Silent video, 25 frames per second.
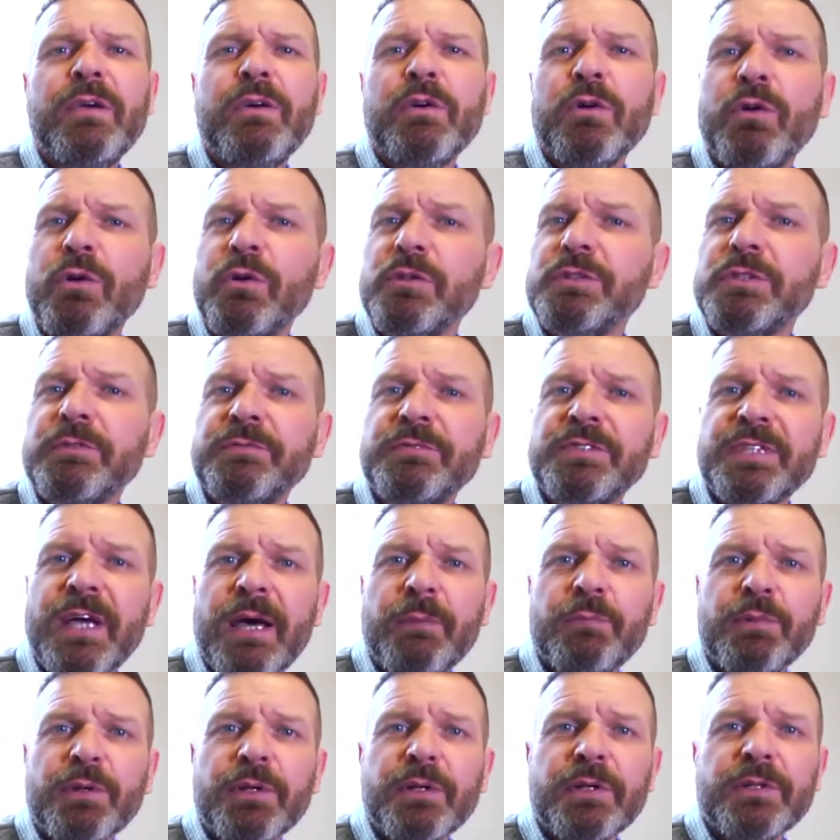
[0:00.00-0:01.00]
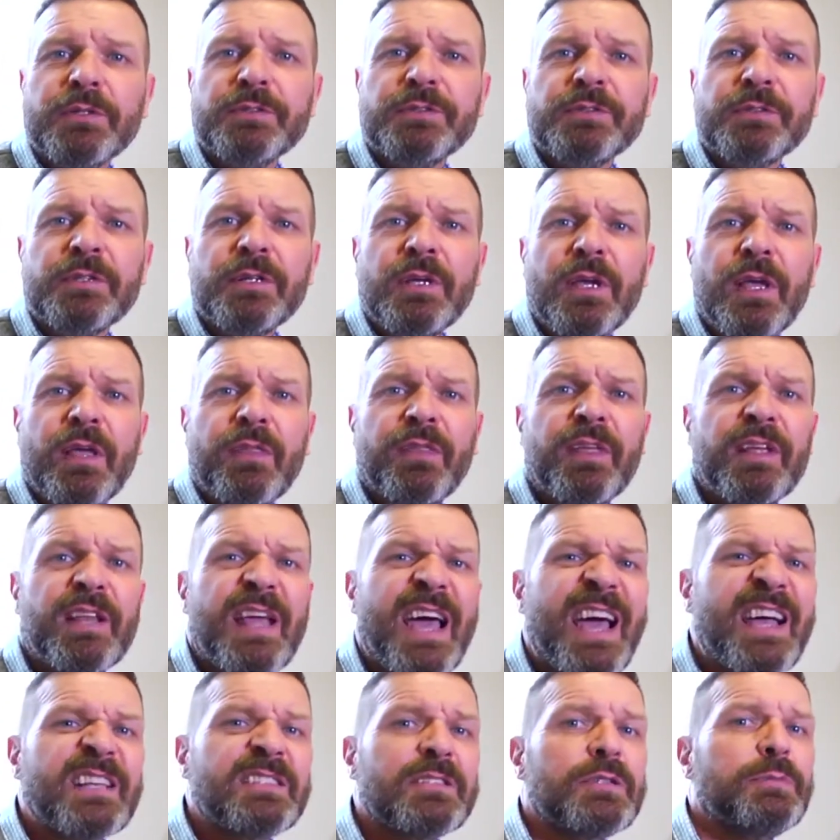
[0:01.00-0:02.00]
course of tablets that
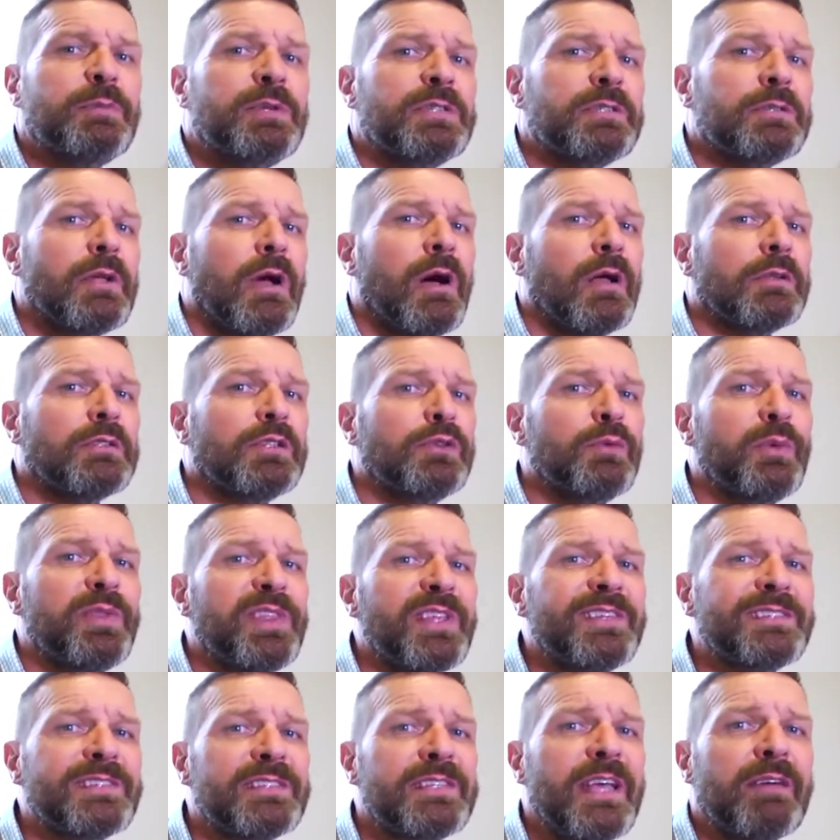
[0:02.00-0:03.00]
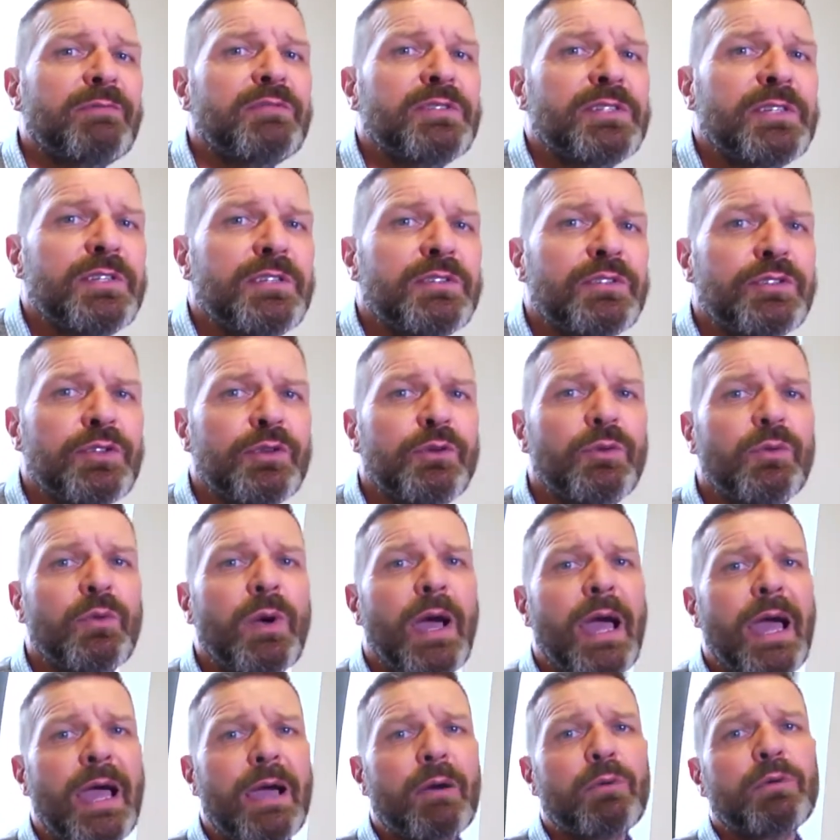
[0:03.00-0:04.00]
has to be started within 72
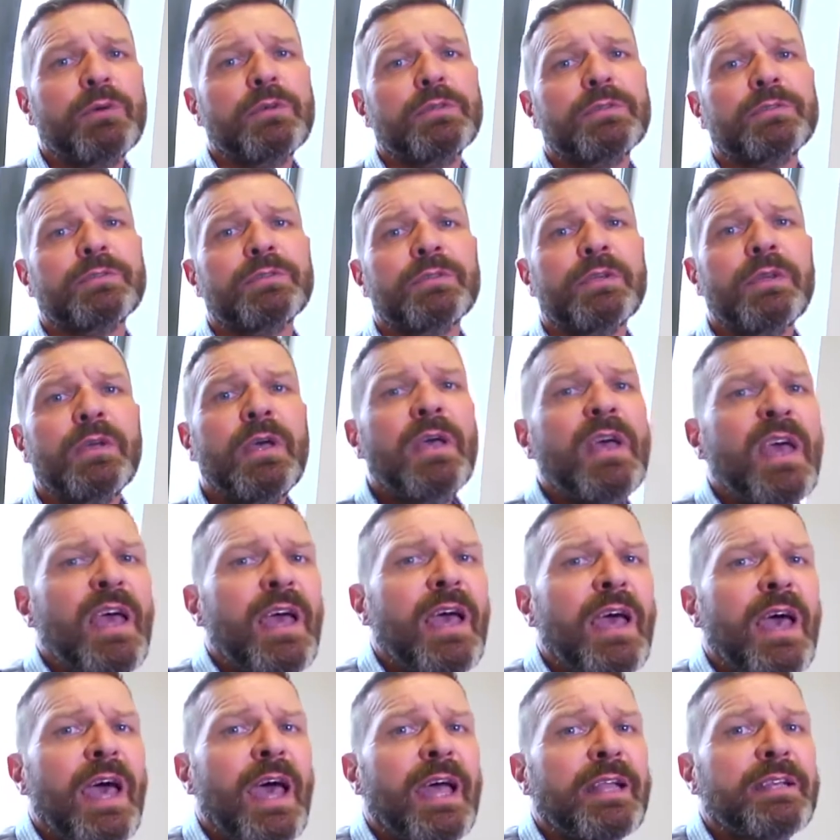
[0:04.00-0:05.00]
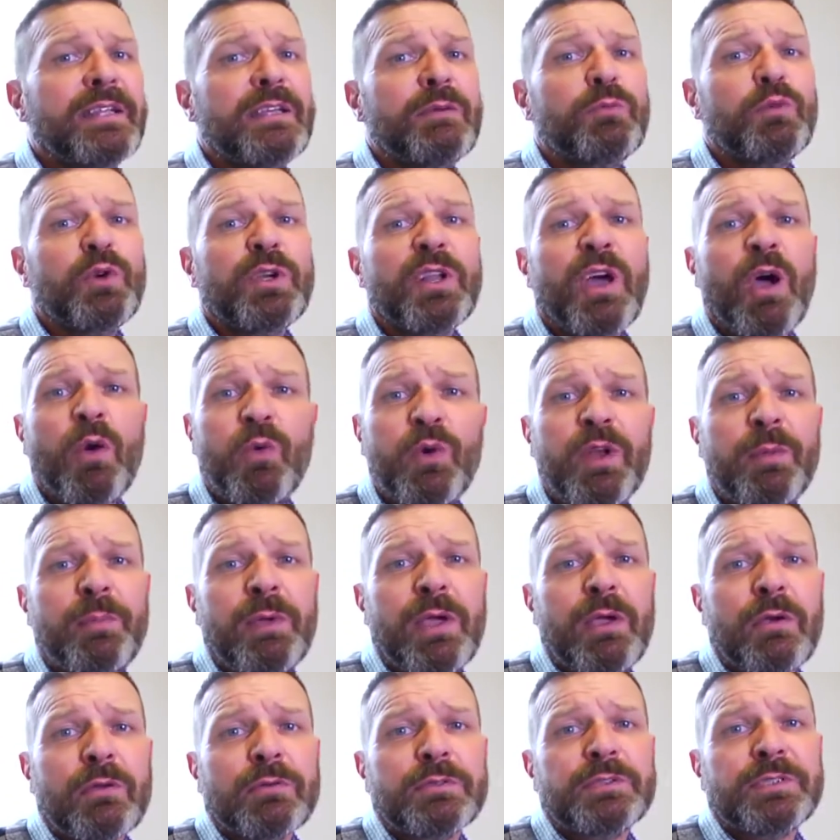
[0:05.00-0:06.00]
hours. And it would only be
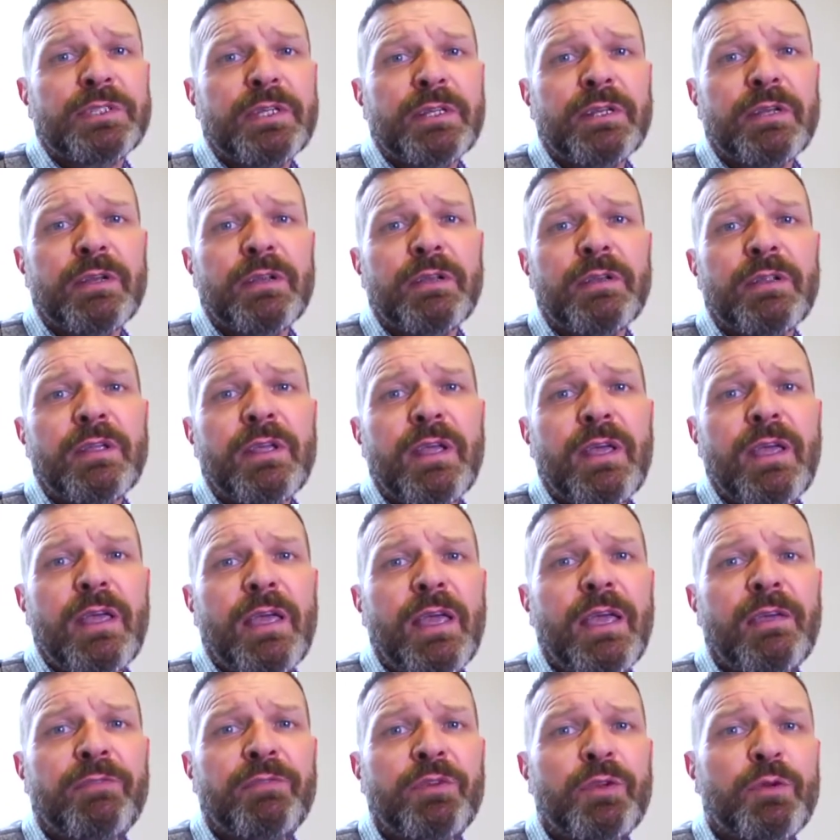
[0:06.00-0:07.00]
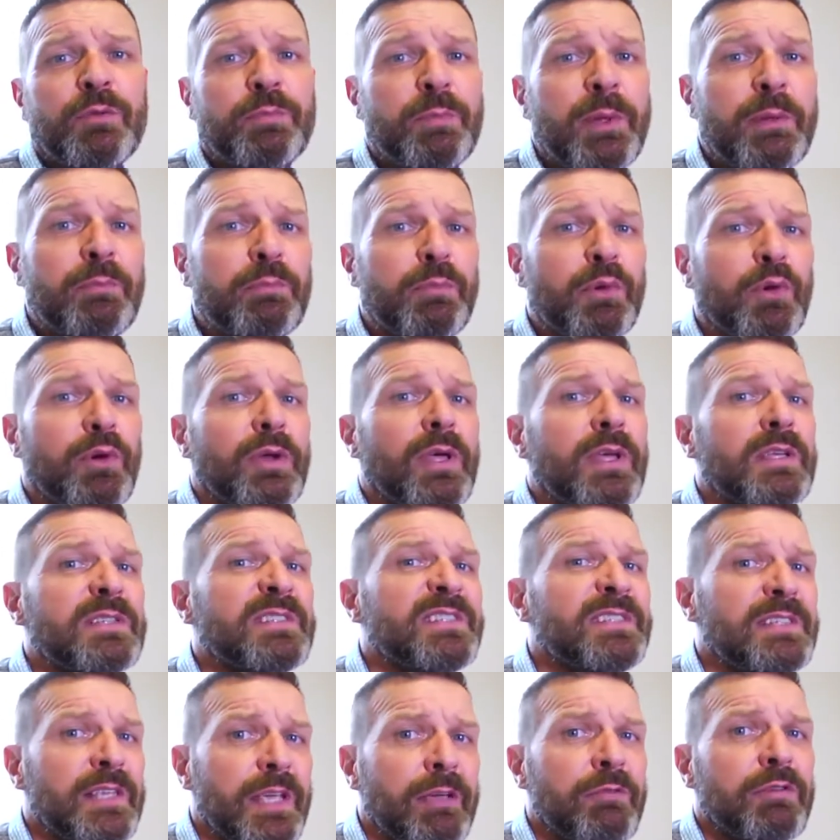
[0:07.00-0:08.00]
considered if you'd been put at
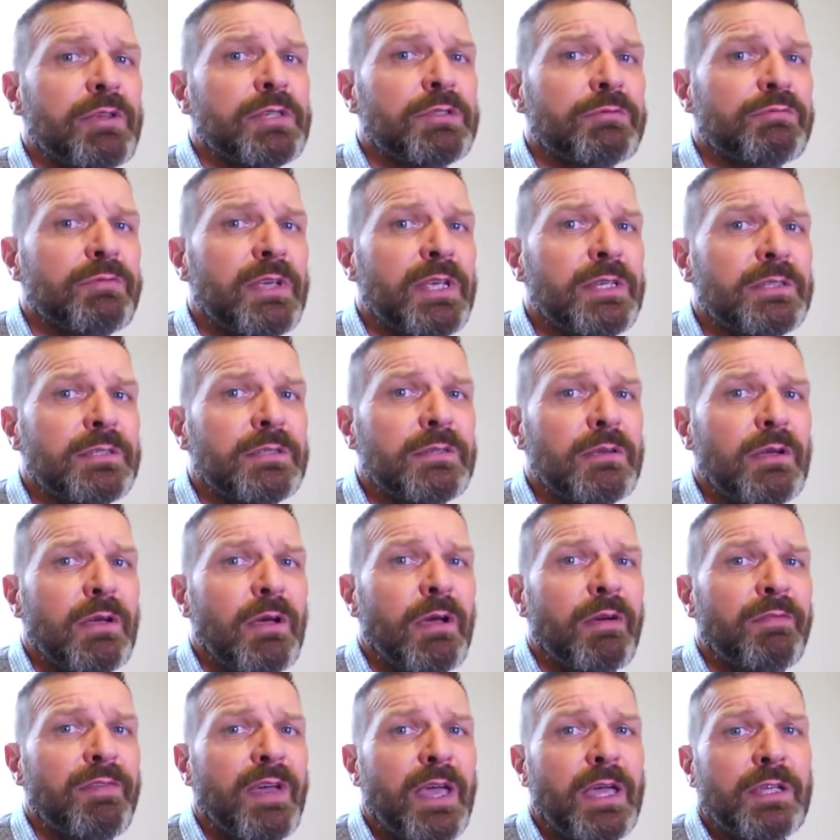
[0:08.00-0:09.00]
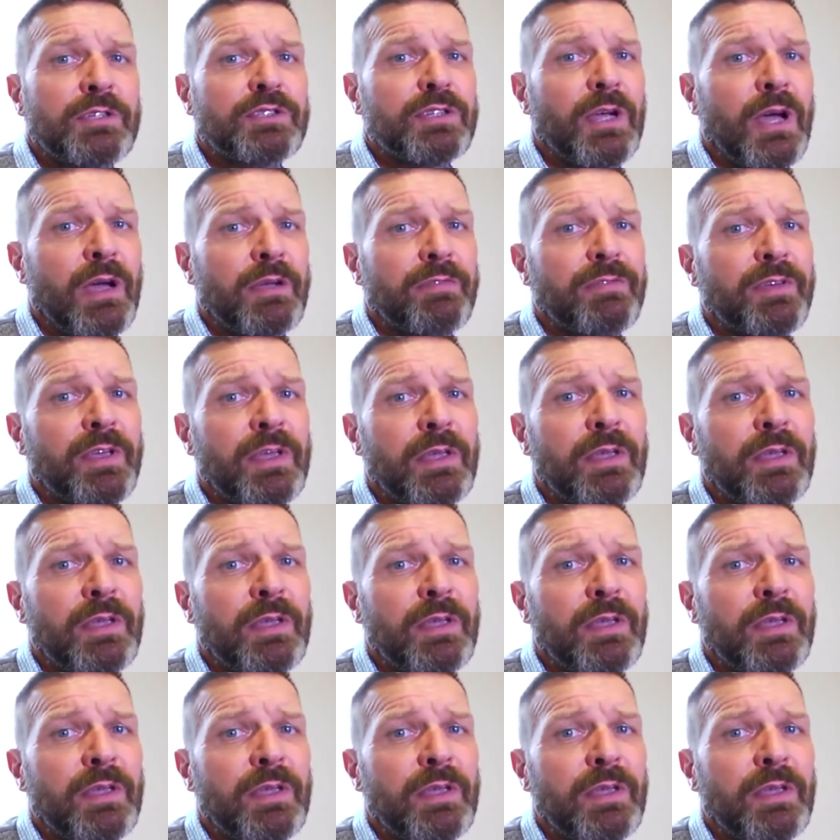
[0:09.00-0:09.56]
serious risk of HIV.